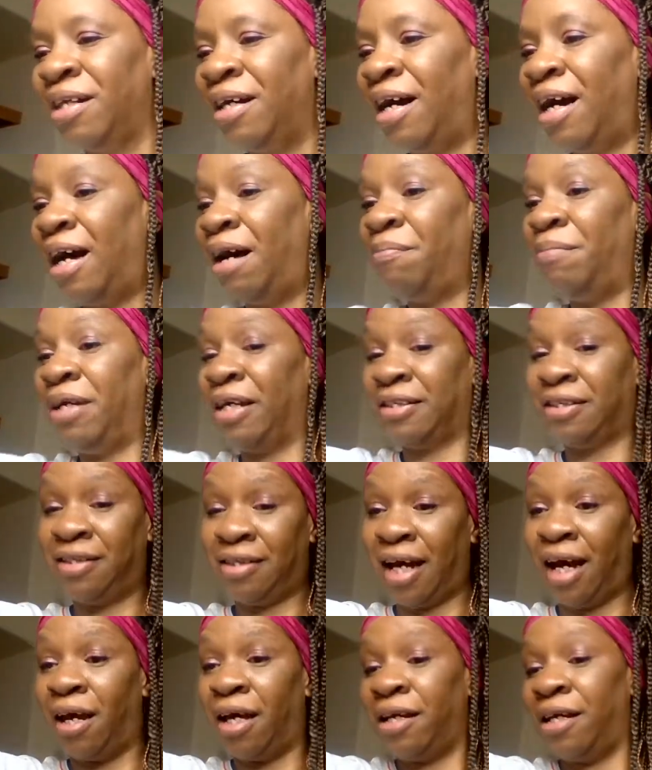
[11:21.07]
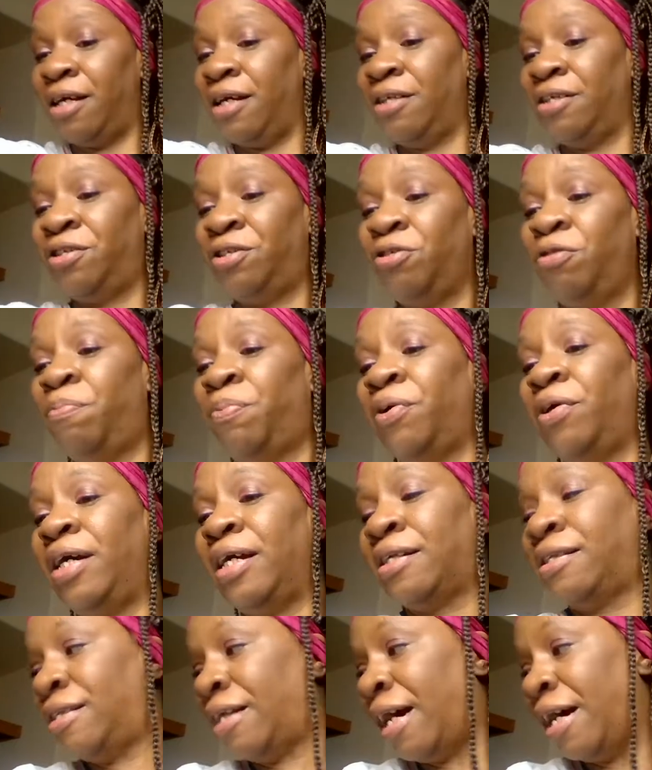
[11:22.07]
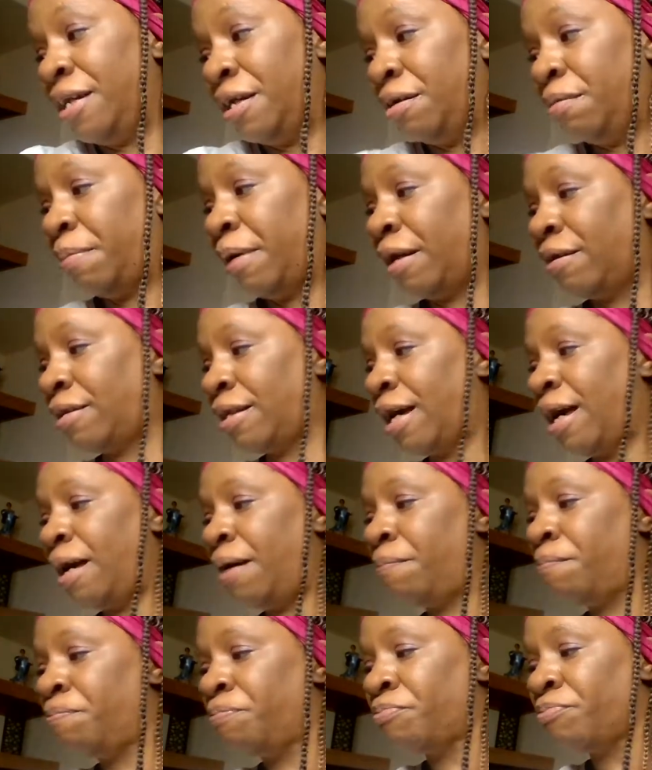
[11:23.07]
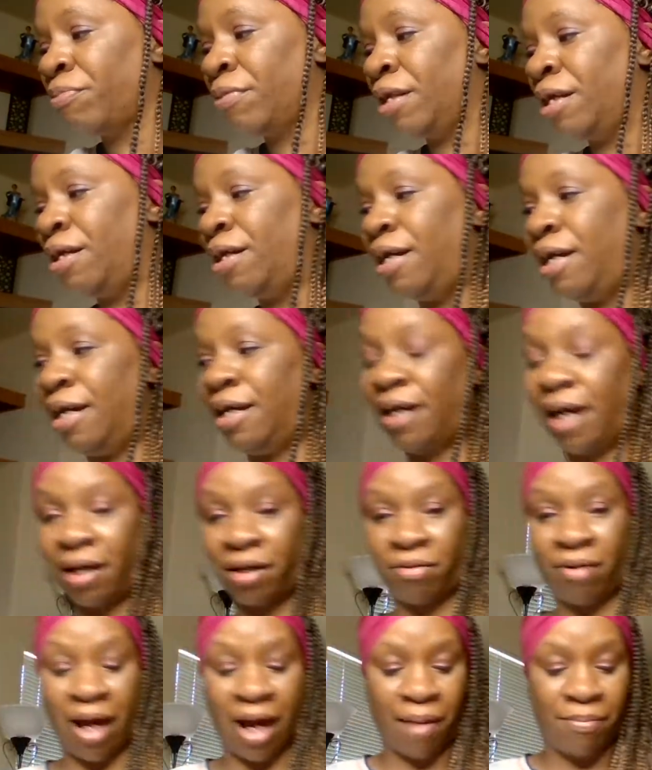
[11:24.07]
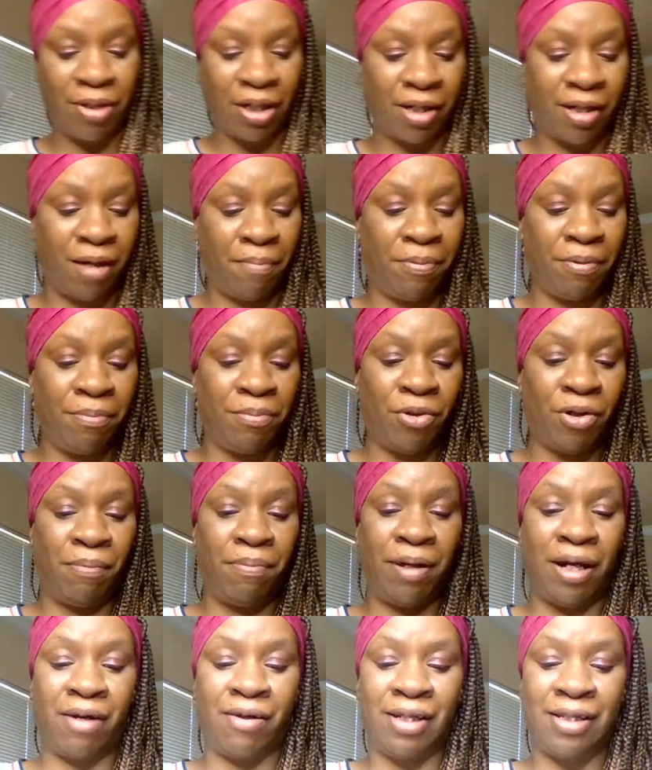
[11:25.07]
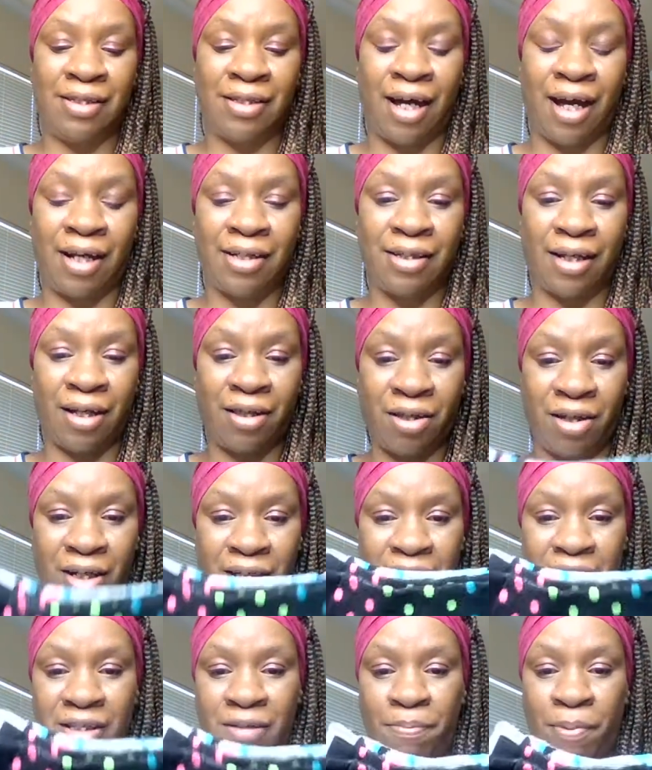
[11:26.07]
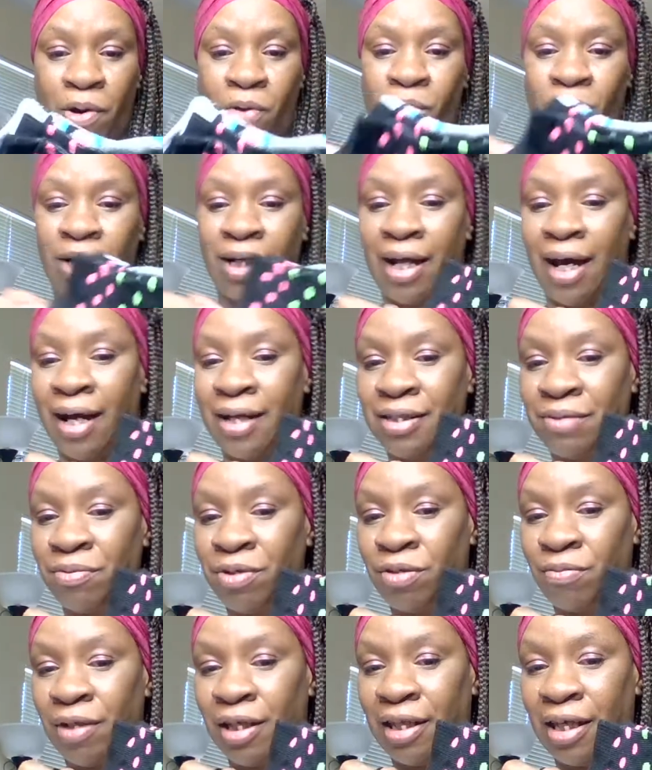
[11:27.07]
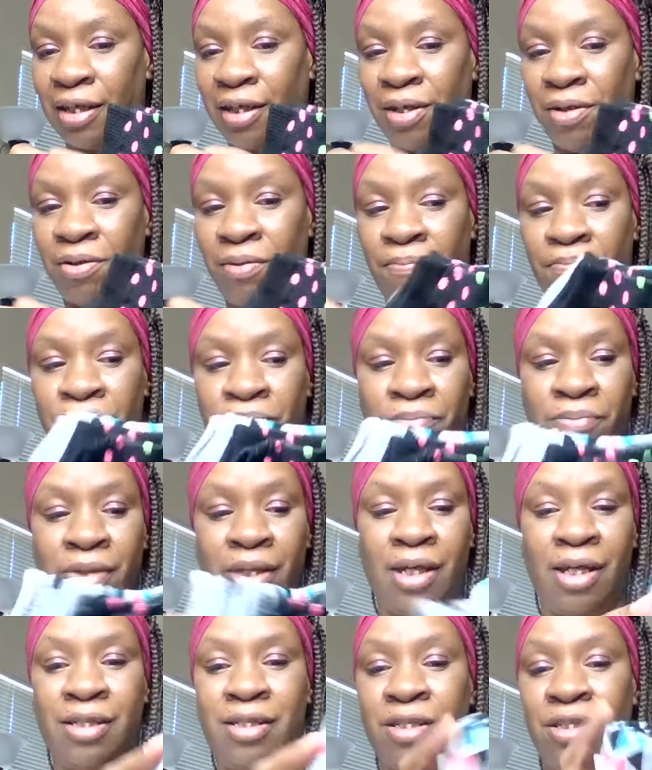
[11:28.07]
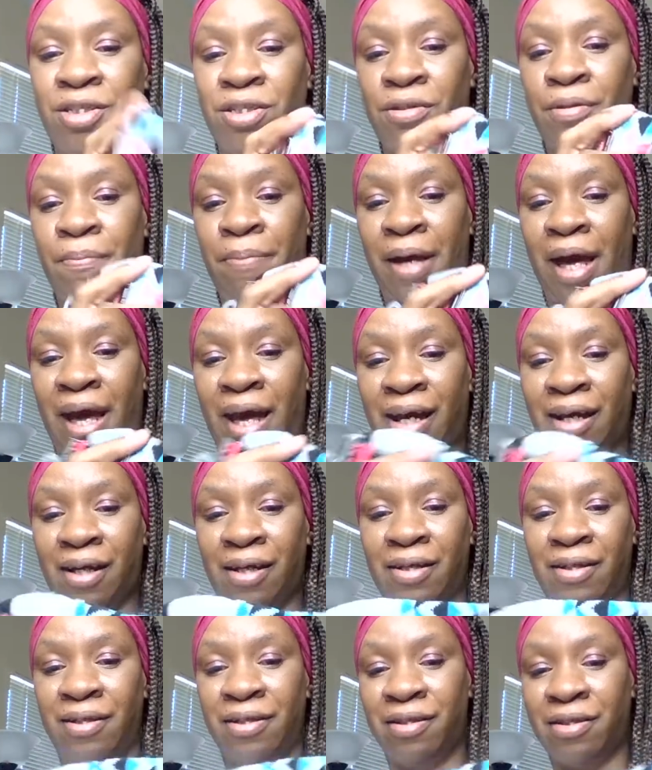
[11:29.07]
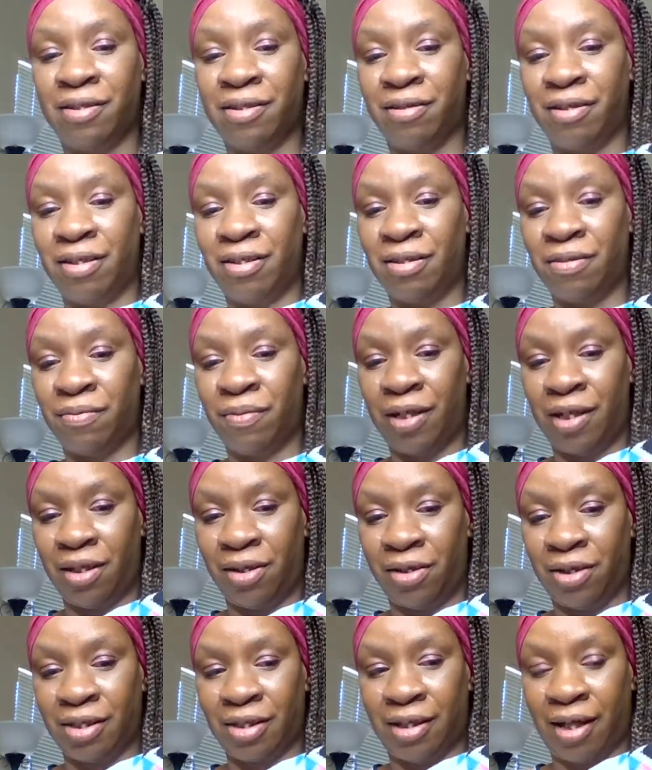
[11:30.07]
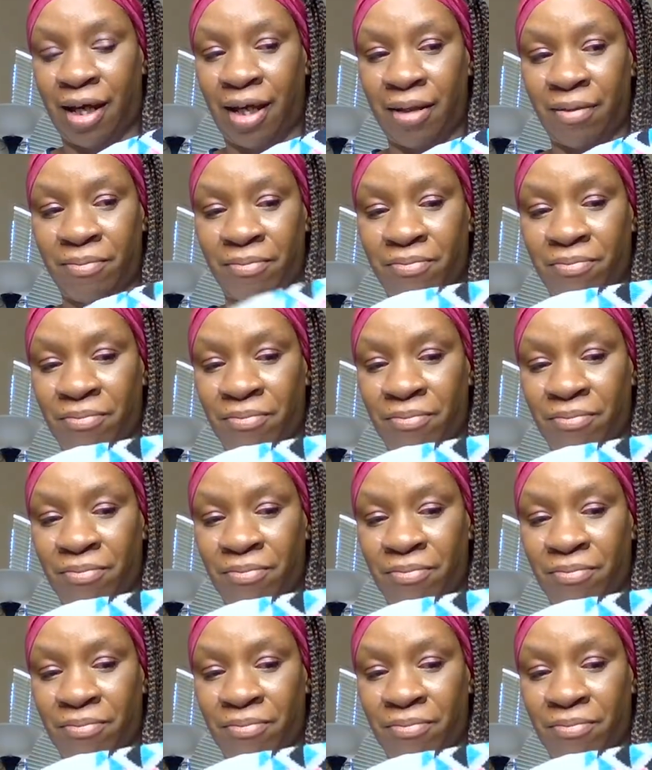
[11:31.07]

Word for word: I'm excited, super excited about that. And I grabbed a couple more pair of socks. I thought these polka dots was really cute. It's a 2-pack. So this is what it looks like.